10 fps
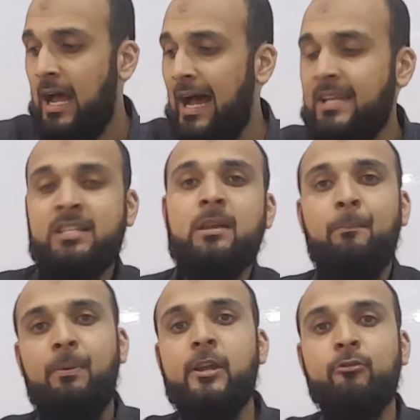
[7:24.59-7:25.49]
and
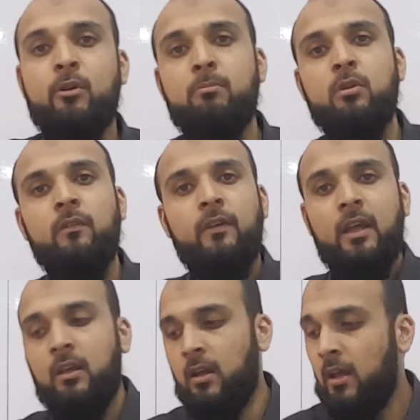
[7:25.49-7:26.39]
simply
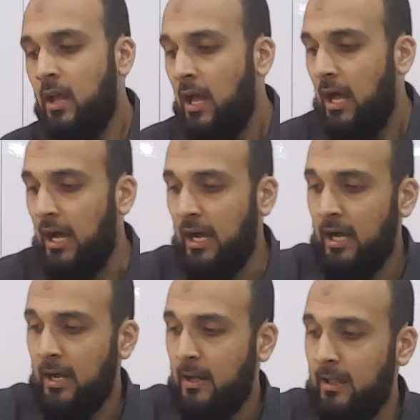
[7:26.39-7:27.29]
removing
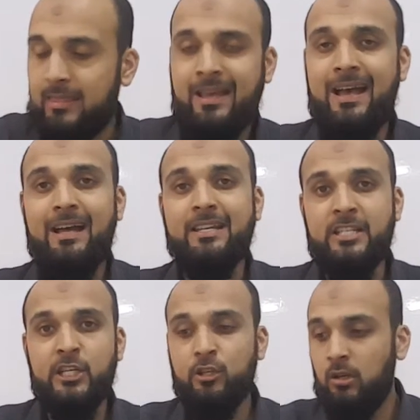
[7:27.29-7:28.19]
that
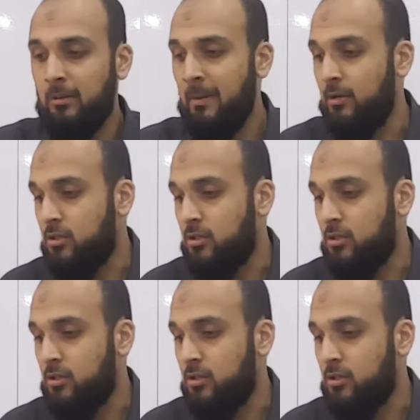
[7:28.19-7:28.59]
additional amount.